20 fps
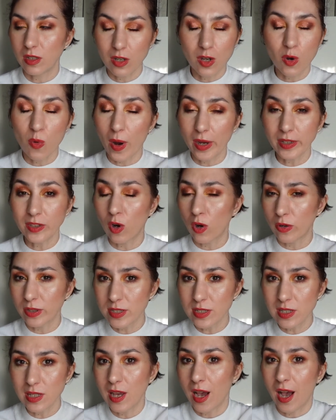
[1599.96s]
quite
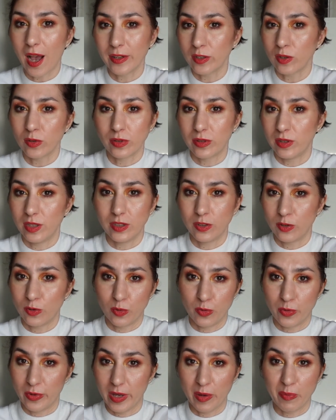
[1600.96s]
honestly I don't need
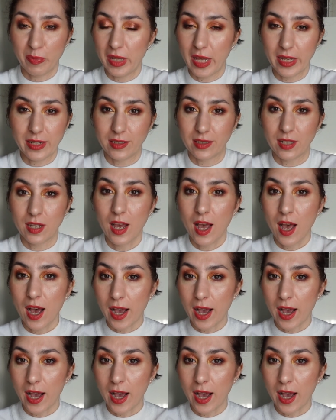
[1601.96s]
to reapply it.